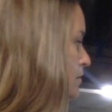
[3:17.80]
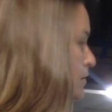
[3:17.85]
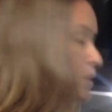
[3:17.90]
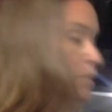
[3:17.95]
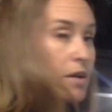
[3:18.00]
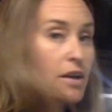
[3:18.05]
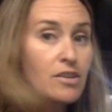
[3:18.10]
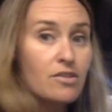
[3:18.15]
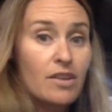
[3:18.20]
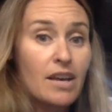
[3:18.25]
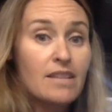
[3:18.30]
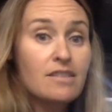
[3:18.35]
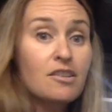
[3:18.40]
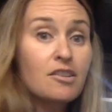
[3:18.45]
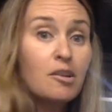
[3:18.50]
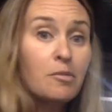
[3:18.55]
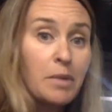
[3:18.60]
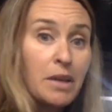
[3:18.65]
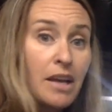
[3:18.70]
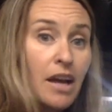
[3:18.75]
Okay, so that's
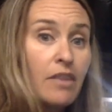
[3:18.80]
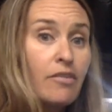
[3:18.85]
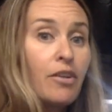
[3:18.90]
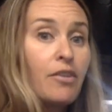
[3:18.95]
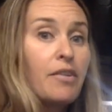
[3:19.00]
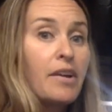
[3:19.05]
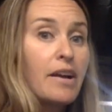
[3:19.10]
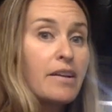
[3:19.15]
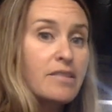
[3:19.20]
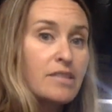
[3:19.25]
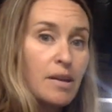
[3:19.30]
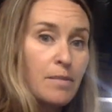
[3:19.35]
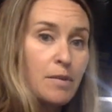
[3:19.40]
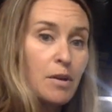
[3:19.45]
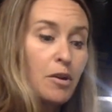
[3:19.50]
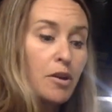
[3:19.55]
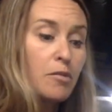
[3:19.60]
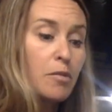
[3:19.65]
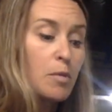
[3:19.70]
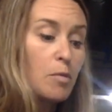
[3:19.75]
going to be kind of our next step that
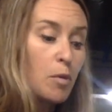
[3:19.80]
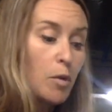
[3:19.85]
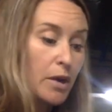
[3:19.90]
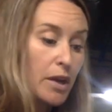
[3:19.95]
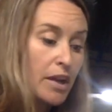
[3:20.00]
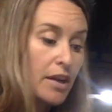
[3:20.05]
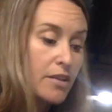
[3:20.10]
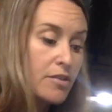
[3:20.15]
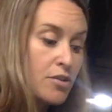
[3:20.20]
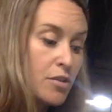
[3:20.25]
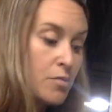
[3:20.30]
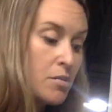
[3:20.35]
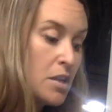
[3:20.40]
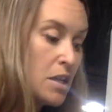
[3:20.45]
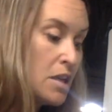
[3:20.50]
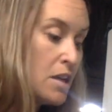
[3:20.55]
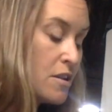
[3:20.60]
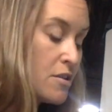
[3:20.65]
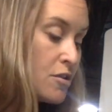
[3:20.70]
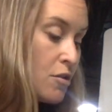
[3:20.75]
we're going to be working into.
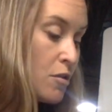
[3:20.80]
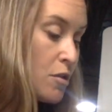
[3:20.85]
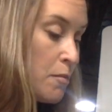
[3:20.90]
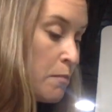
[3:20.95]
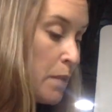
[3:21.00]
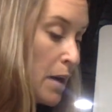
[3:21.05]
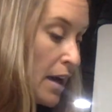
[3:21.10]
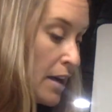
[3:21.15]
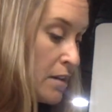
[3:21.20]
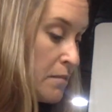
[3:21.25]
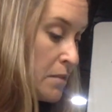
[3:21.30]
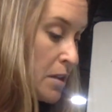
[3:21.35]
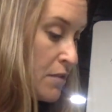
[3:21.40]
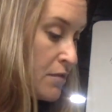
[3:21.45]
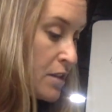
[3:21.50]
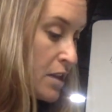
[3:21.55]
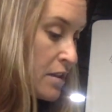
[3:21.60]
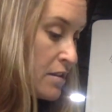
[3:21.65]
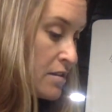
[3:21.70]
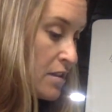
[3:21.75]
So the bottom
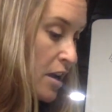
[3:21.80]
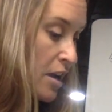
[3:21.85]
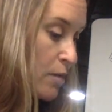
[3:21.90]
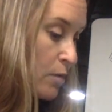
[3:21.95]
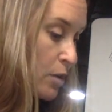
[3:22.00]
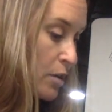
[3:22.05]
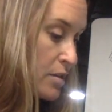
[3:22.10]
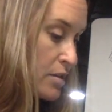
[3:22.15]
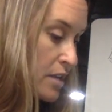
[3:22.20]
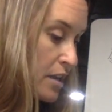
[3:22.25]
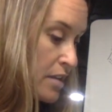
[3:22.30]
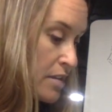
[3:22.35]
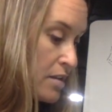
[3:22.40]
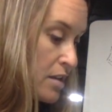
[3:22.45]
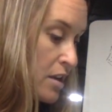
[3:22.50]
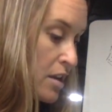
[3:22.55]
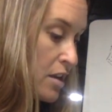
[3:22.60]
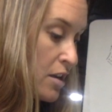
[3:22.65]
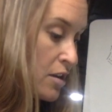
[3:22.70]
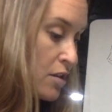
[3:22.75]
left-hand side where it says
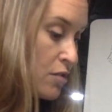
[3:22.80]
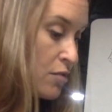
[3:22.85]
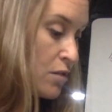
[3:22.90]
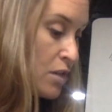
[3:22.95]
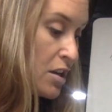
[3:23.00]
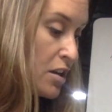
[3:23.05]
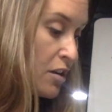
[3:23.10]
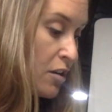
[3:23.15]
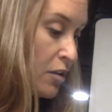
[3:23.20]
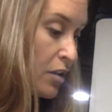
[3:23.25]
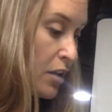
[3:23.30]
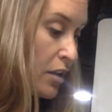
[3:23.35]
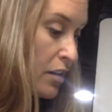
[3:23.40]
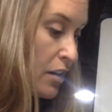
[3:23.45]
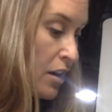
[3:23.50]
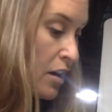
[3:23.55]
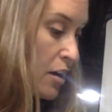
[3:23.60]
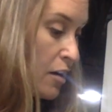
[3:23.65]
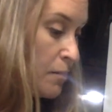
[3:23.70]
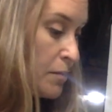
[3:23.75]
you need to know the
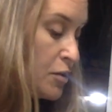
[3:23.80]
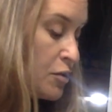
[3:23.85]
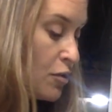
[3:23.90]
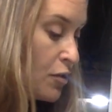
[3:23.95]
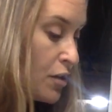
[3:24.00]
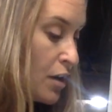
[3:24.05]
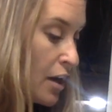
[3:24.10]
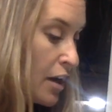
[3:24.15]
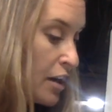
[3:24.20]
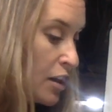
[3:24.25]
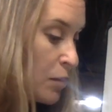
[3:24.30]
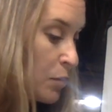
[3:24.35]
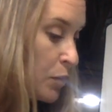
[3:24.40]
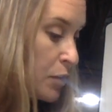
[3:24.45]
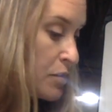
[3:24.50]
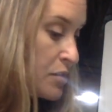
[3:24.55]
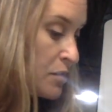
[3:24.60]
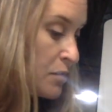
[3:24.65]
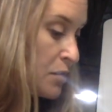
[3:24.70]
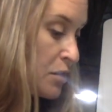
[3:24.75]
height of the
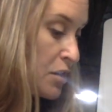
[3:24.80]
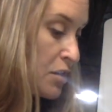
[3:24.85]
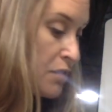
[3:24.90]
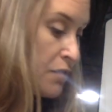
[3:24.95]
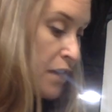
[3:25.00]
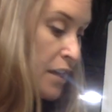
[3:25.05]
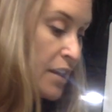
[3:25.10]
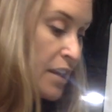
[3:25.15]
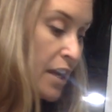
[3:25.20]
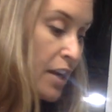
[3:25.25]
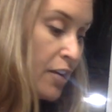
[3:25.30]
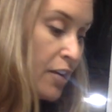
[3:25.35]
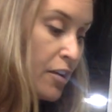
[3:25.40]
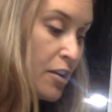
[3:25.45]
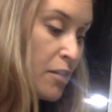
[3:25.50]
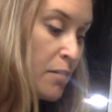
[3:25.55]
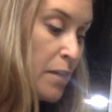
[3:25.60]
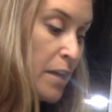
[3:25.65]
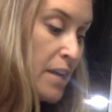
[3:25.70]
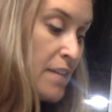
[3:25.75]
prism, you need to find the area of the
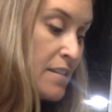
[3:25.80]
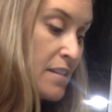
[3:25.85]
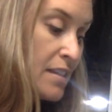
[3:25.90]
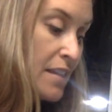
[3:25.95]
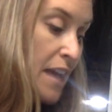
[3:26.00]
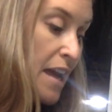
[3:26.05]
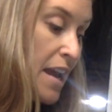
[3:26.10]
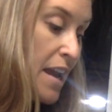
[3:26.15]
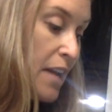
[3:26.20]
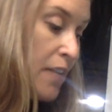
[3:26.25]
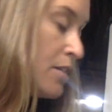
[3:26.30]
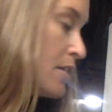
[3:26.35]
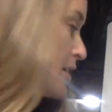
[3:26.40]
base. That area